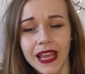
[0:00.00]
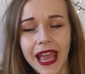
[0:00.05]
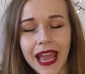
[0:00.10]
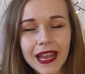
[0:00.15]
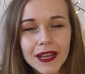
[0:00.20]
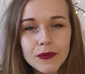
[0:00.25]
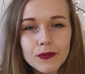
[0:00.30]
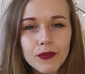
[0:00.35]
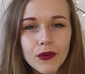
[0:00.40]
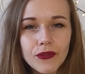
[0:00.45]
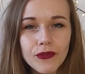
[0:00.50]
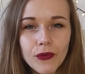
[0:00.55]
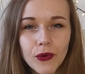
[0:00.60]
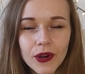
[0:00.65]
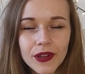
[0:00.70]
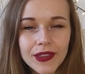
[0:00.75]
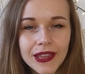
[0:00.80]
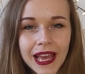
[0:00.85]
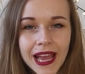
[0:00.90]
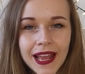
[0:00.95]
And
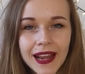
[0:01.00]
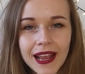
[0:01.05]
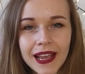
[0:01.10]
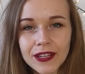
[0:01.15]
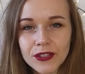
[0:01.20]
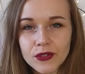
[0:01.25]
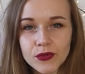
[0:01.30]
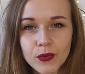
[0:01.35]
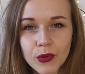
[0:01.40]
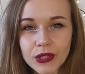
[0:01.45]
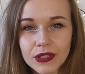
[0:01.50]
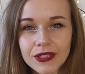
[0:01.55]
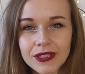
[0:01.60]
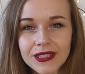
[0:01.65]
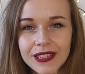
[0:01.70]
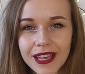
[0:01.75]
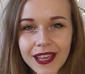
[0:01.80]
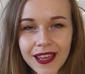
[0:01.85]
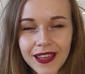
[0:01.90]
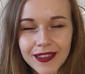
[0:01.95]
before that, I just want to
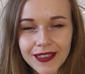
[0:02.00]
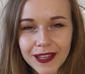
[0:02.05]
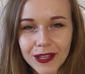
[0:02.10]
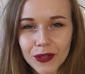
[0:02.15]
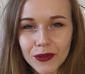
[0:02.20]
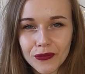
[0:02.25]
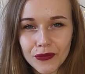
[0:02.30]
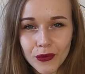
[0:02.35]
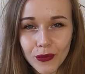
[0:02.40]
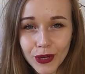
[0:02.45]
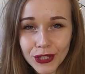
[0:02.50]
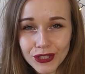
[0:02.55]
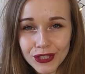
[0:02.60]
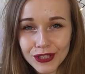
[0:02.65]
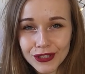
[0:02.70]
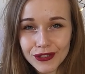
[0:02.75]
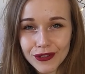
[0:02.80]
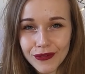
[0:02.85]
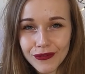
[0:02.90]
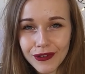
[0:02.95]
say thank you for
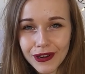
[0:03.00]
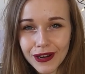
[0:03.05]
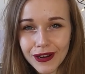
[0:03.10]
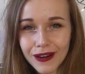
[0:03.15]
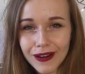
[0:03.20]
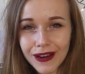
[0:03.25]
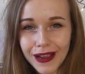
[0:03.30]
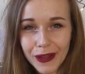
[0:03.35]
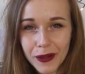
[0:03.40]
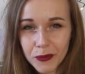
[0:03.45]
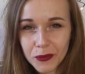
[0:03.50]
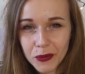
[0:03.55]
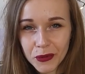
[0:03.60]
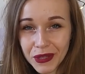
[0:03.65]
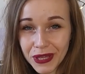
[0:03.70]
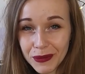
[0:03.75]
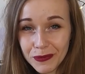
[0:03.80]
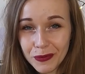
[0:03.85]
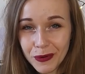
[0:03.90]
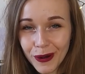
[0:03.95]
watching so far. I hope you
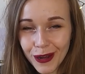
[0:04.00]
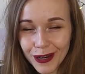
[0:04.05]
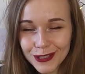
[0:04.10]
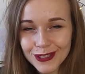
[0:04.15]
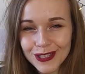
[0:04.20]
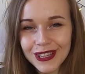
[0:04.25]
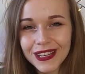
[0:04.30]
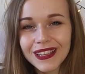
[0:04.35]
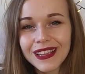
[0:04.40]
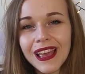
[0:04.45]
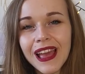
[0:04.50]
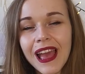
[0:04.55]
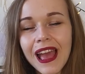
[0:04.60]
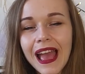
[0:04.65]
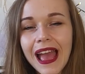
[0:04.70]
keep watching.